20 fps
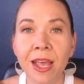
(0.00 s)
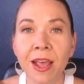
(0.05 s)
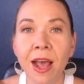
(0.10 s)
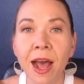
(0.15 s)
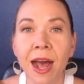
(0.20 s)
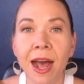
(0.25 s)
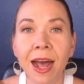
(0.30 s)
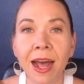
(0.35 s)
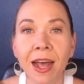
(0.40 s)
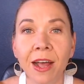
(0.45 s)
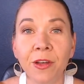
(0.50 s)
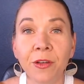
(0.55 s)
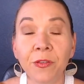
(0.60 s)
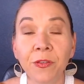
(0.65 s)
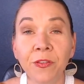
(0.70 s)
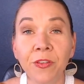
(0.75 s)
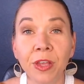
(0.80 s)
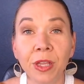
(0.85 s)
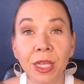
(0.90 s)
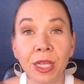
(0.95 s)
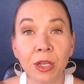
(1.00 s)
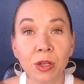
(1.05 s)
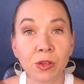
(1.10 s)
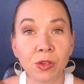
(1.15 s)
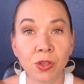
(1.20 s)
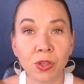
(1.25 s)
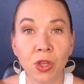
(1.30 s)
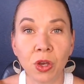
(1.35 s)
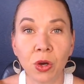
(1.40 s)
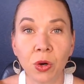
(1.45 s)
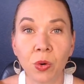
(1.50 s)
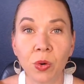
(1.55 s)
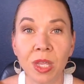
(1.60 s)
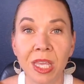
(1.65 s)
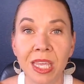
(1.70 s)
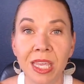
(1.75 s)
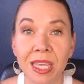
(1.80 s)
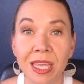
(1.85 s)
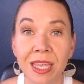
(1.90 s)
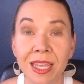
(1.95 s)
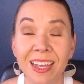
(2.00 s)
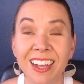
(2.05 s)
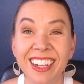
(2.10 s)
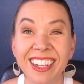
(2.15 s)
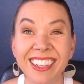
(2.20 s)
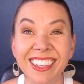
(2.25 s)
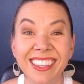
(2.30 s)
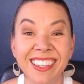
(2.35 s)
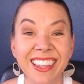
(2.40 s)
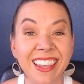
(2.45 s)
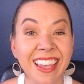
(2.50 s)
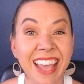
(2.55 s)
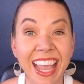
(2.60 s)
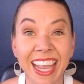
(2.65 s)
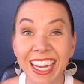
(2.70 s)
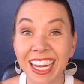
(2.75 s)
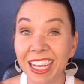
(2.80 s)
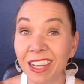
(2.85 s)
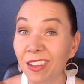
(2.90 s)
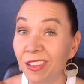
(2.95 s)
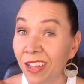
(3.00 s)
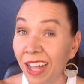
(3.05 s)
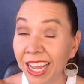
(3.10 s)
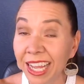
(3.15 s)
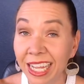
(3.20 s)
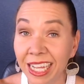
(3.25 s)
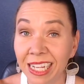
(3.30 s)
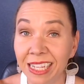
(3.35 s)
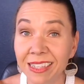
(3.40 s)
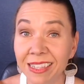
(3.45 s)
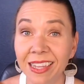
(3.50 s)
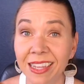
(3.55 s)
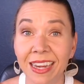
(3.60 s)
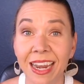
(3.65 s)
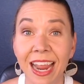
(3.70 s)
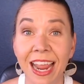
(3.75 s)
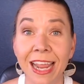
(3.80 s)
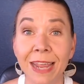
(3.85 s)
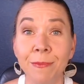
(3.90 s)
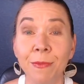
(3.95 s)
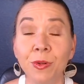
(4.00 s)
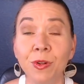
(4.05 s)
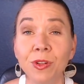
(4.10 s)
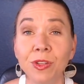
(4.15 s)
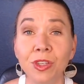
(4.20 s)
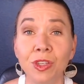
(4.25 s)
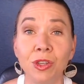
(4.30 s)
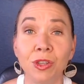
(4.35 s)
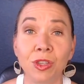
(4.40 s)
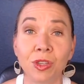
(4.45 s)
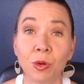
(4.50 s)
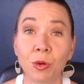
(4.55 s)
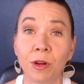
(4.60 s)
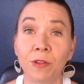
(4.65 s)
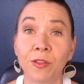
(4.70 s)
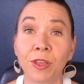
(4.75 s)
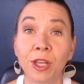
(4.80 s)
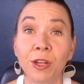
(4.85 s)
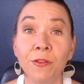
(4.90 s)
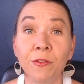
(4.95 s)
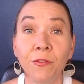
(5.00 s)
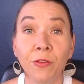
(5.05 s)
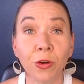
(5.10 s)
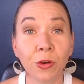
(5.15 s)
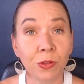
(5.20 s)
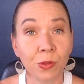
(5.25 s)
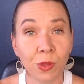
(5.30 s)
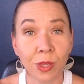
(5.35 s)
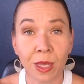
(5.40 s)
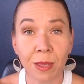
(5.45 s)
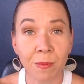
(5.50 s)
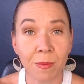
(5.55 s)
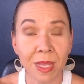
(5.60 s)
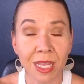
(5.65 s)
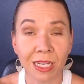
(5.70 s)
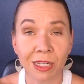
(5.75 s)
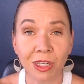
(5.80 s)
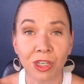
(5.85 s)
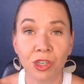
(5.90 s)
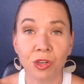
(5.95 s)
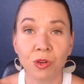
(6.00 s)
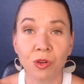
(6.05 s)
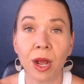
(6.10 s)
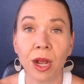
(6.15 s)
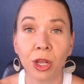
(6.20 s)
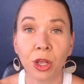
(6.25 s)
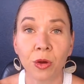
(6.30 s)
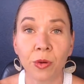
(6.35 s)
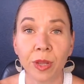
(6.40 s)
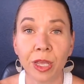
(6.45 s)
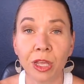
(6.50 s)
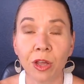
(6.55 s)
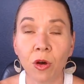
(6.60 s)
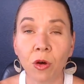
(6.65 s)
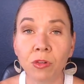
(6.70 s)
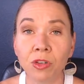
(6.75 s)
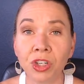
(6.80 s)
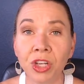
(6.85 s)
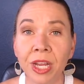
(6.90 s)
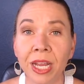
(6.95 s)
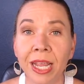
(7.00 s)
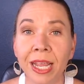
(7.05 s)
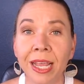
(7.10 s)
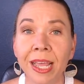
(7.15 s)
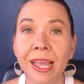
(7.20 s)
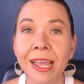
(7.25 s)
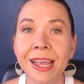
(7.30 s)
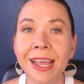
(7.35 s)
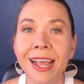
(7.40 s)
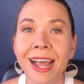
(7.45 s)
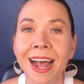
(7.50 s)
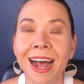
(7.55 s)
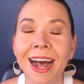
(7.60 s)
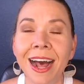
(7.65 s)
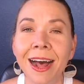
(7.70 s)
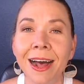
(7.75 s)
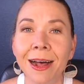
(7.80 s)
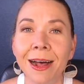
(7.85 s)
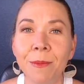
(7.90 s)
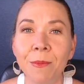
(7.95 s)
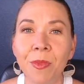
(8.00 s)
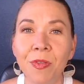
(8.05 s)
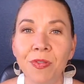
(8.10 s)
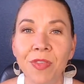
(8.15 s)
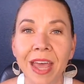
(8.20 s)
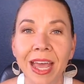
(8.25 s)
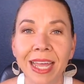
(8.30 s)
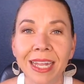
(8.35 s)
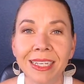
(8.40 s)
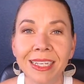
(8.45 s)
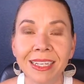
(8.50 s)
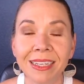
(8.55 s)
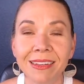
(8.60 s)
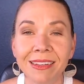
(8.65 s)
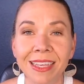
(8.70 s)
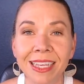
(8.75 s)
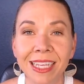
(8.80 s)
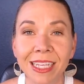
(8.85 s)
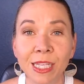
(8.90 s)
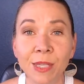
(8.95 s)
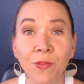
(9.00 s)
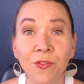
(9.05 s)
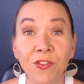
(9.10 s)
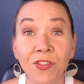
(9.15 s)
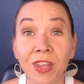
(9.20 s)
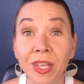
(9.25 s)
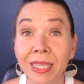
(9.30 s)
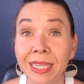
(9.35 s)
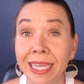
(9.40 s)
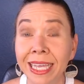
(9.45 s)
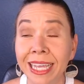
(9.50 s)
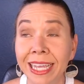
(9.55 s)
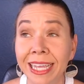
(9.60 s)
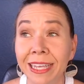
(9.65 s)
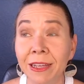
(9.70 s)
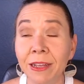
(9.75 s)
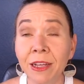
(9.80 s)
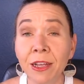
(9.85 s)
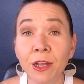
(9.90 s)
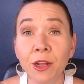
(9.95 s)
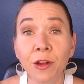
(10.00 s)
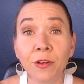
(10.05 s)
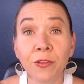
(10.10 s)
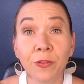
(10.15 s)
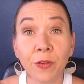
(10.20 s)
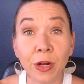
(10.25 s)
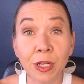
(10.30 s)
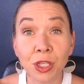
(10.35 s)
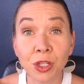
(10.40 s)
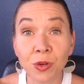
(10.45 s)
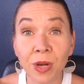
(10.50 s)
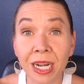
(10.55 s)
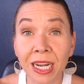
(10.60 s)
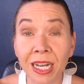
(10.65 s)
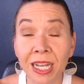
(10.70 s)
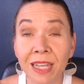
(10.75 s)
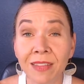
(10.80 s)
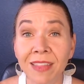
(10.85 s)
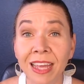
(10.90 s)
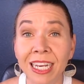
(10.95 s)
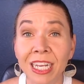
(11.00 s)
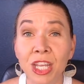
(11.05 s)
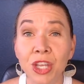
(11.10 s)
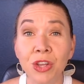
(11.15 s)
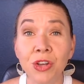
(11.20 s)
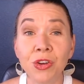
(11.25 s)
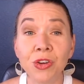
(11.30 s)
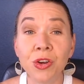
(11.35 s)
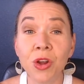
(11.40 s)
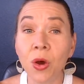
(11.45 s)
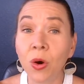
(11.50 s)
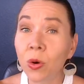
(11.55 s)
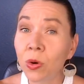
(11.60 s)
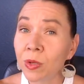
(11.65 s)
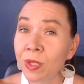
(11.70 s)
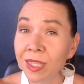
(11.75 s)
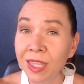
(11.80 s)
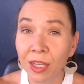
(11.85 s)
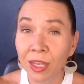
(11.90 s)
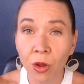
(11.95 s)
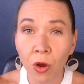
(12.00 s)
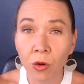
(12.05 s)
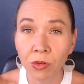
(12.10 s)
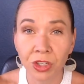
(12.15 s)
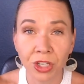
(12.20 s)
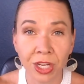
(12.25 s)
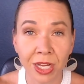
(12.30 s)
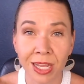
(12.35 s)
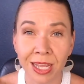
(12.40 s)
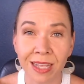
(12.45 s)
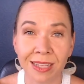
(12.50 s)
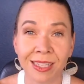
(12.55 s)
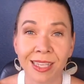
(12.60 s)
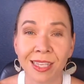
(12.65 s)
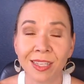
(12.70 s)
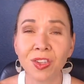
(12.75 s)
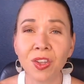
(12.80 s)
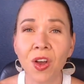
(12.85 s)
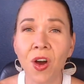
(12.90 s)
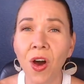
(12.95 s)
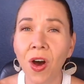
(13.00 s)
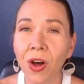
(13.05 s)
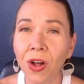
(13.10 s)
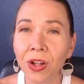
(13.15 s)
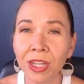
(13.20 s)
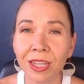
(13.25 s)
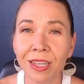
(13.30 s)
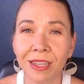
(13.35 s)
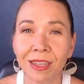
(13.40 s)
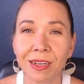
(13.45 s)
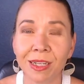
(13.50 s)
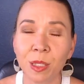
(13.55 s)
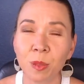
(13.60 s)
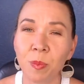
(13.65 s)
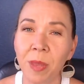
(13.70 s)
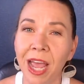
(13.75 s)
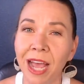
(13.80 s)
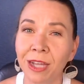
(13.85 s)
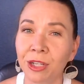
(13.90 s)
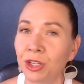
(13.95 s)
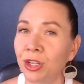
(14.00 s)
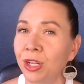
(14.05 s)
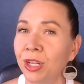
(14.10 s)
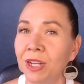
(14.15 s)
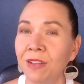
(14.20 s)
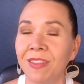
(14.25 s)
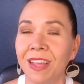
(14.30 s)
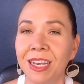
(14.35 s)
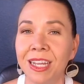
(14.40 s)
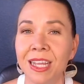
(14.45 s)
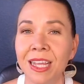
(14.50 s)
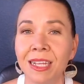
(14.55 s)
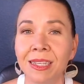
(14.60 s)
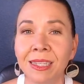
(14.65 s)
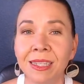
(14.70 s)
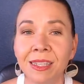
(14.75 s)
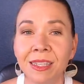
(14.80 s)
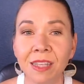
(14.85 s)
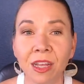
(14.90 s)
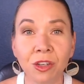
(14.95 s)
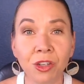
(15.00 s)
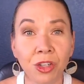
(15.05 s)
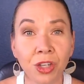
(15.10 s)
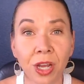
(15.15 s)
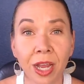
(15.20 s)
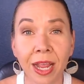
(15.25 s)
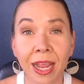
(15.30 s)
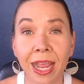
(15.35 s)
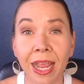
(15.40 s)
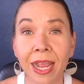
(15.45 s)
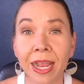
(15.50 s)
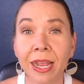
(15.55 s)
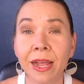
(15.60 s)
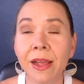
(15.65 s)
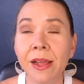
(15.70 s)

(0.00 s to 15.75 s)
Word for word: uh, feeling as though he is gaining clients and able to sort of convert them into ongoing coaching, um, that he's feeling frustrated, that he knows that coaching is his calling and his passion, and that he has such a